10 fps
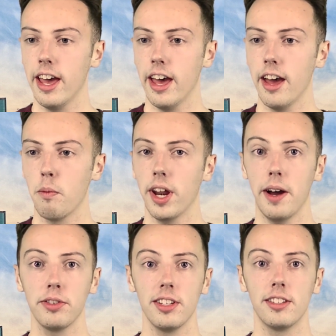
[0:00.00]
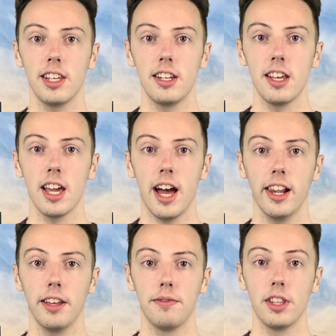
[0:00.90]
When I was in Sydney,
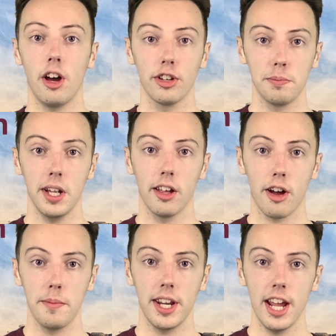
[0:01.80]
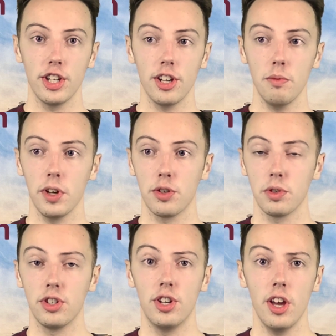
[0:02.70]
I lived in the hospital accommodation, which
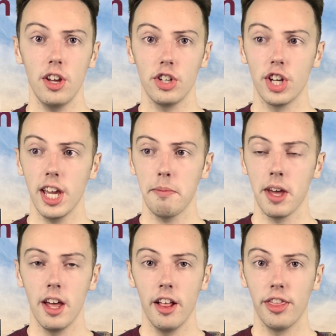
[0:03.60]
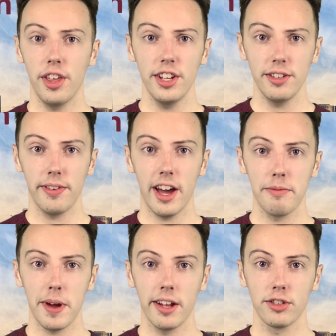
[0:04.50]
was dirt cheap,
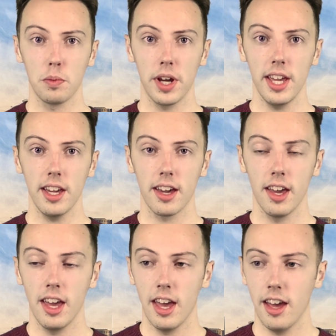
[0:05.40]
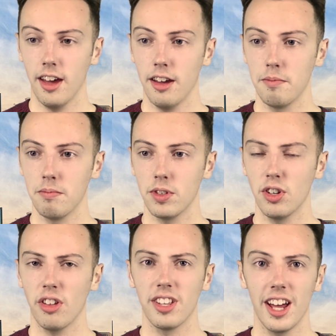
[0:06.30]
£35 a week.
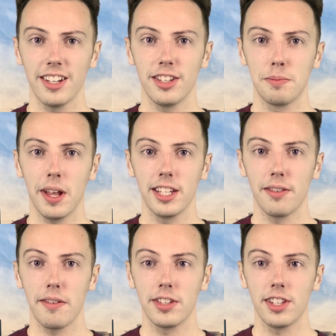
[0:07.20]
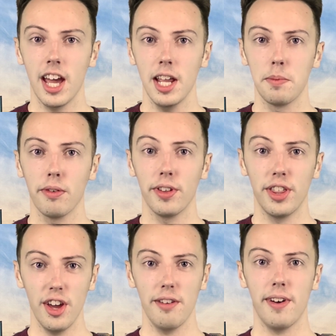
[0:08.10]
Not the nicest place I've ever stayed, but for
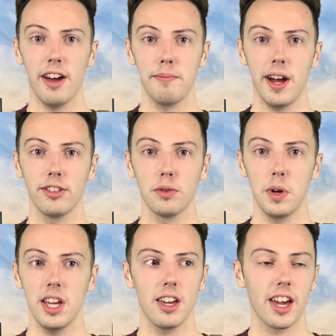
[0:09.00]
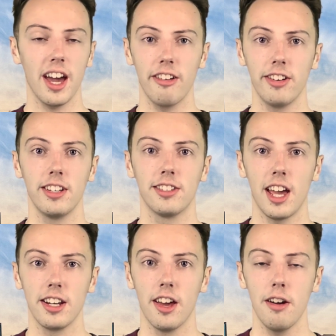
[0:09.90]
£35 a week, you can't really
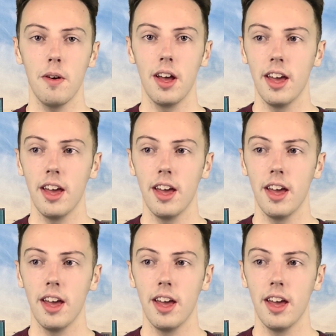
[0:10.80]
say no.